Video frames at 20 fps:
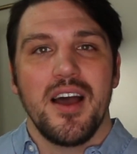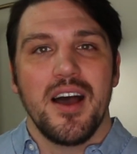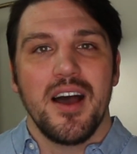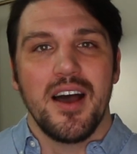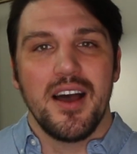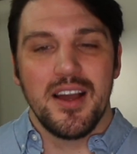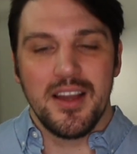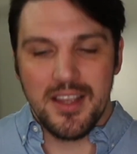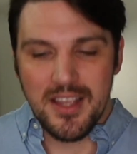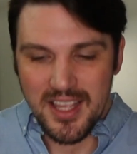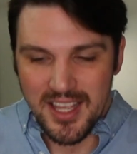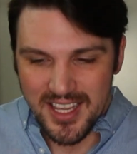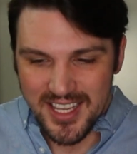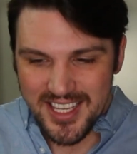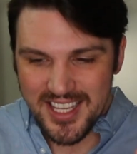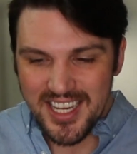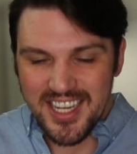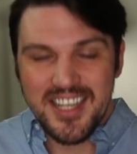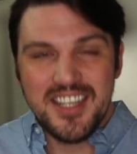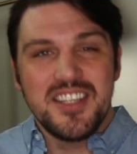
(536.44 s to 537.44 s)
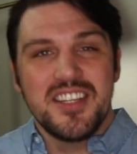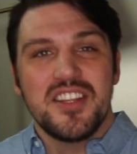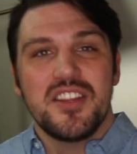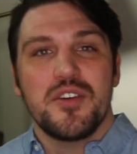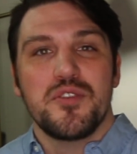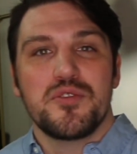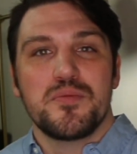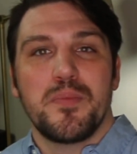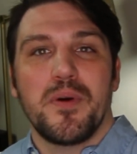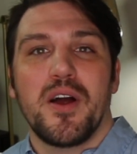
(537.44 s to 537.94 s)
Uh, get into
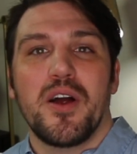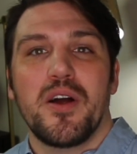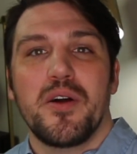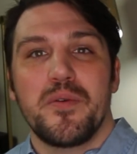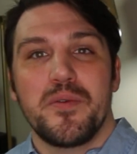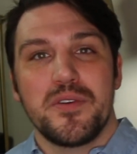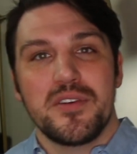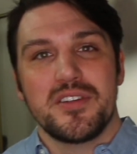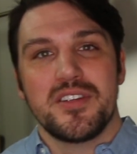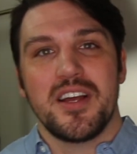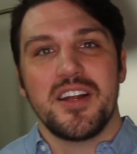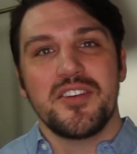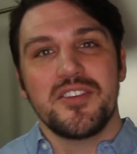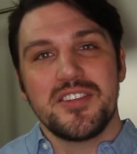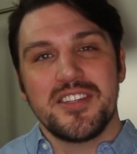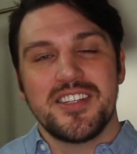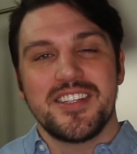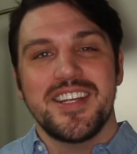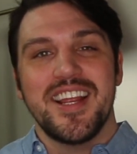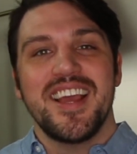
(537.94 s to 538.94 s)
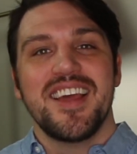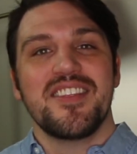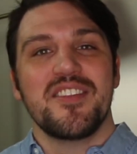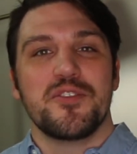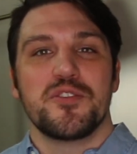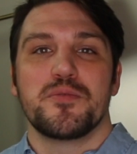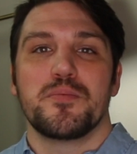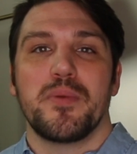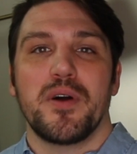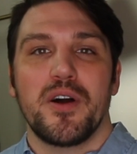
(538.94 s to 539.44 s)
those borrowers, understand
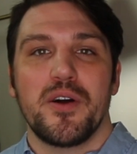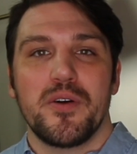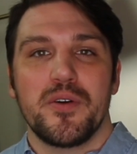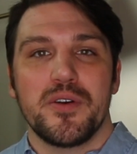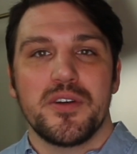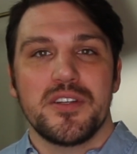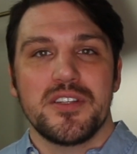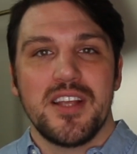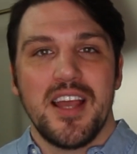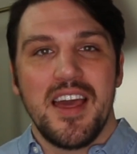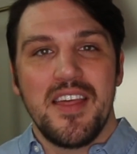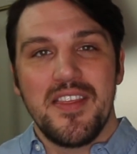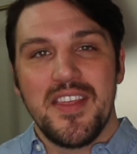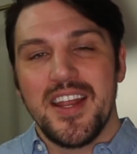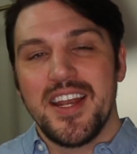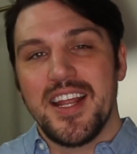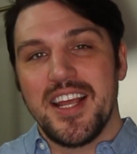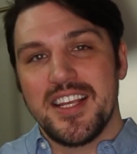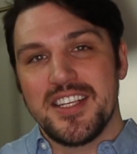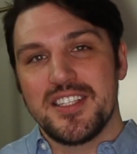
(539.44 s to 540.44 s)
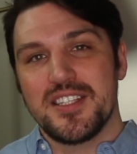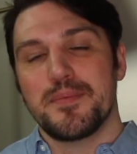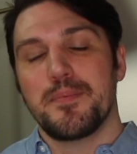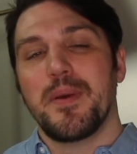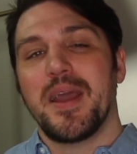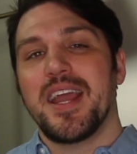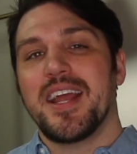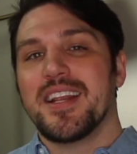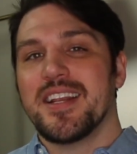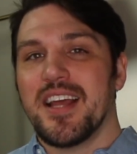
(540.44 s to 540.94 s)
those borrowers, and then
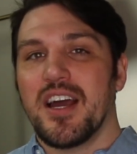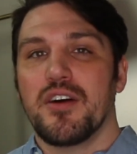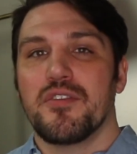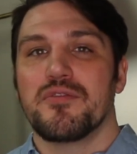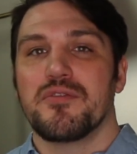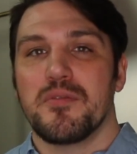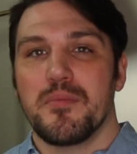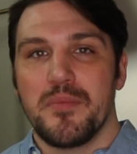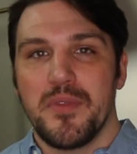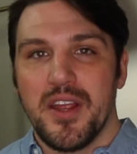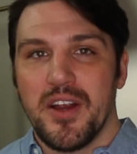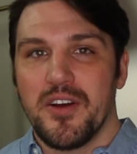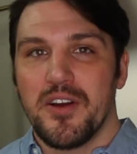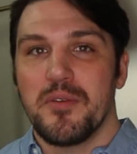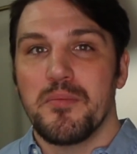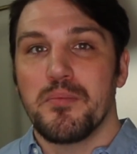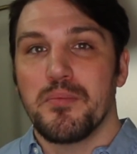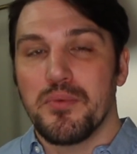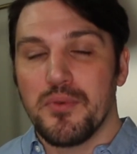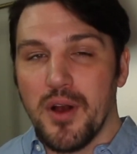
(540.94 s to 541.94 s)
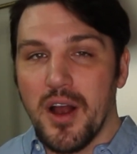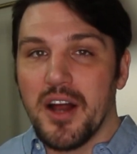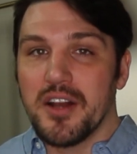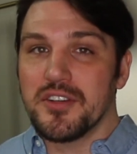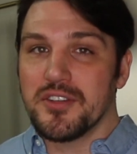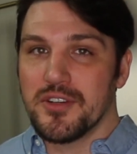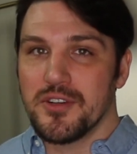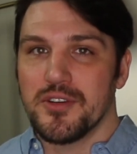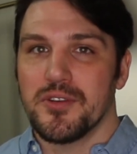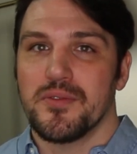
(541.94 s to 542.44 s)
expand out from there and
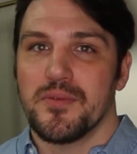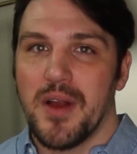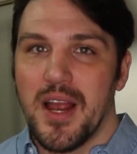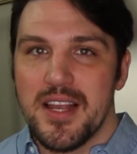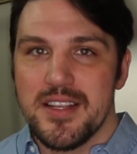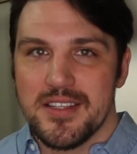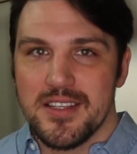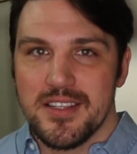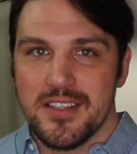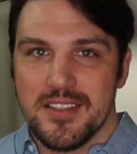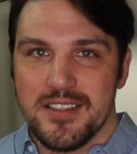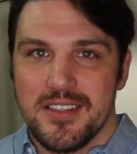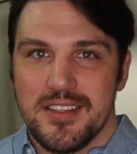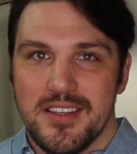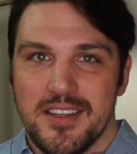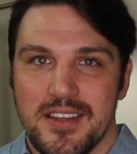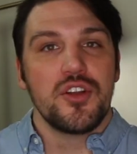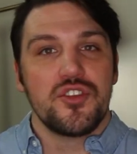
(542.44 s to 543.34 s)
broaden your horizons.